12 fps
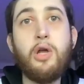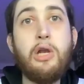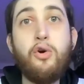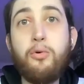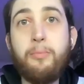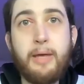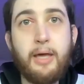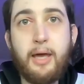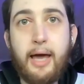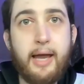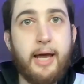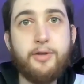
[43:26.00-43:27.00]

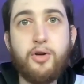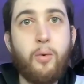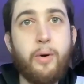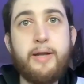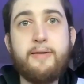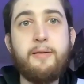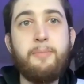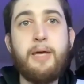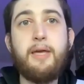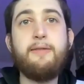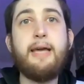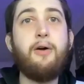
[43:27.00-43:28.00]
gloomy, and I don't want it to
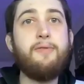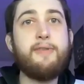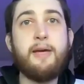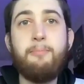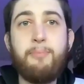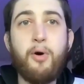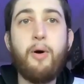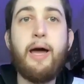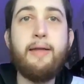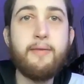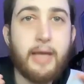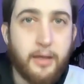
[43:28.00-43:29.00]
be down tempo
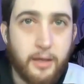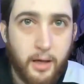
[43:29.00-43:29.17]
and